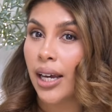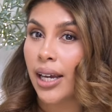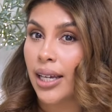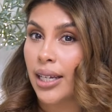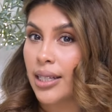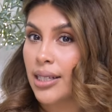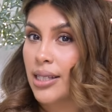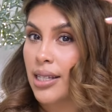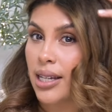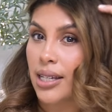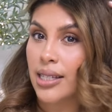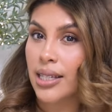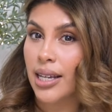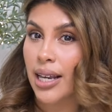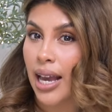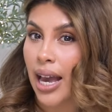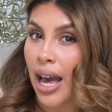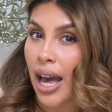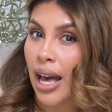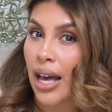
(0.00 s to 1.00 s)
it doesn't
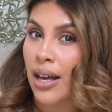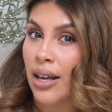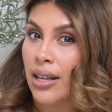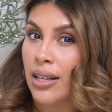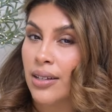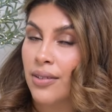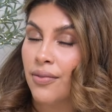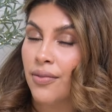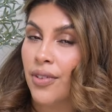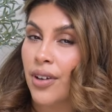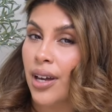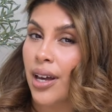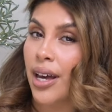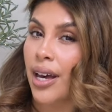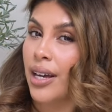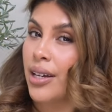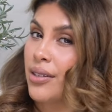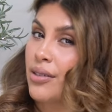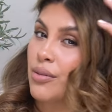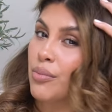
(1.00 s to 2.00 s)
have
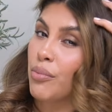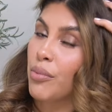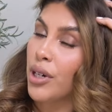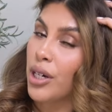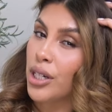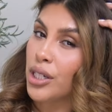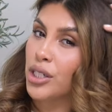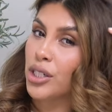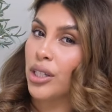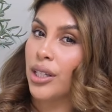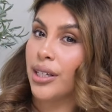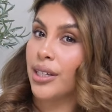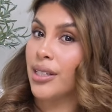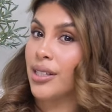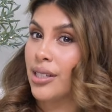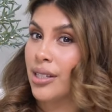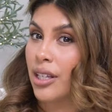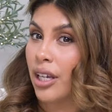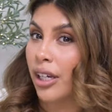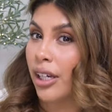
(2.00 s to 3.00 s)
as much like
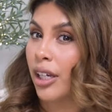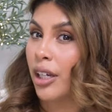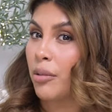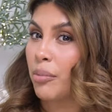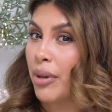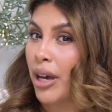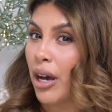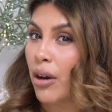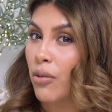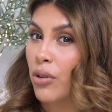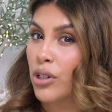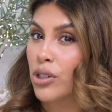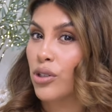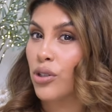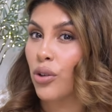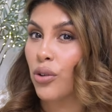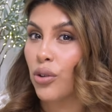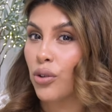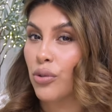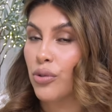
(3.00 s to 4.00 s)
sucking power,
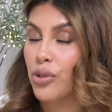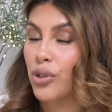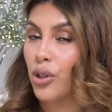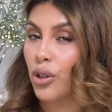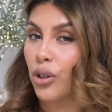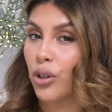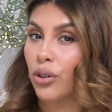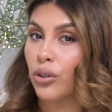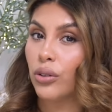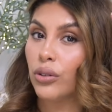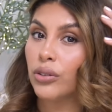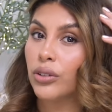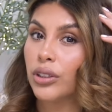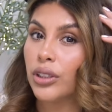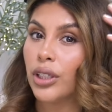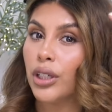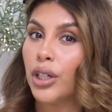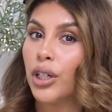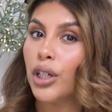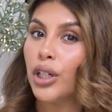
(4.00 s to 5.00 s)
so those
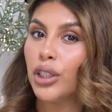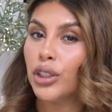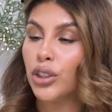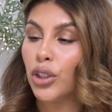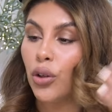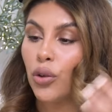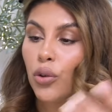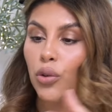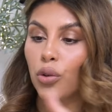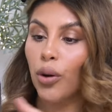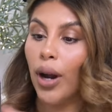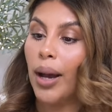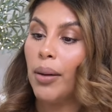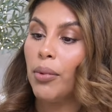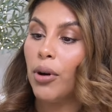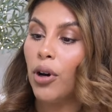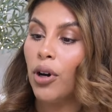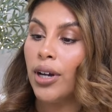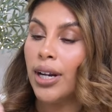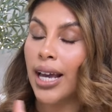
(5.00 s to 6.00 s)
curls don't grab
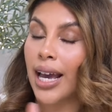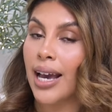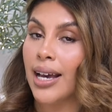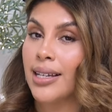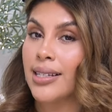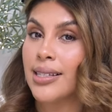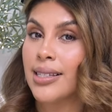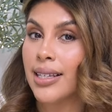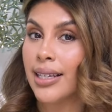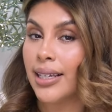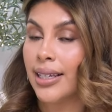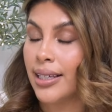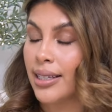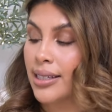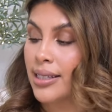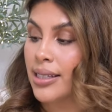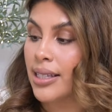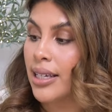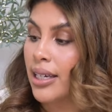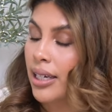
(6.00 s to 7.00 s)
on as
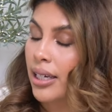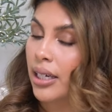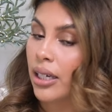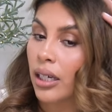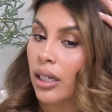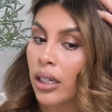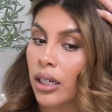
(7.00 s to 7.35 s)
easy.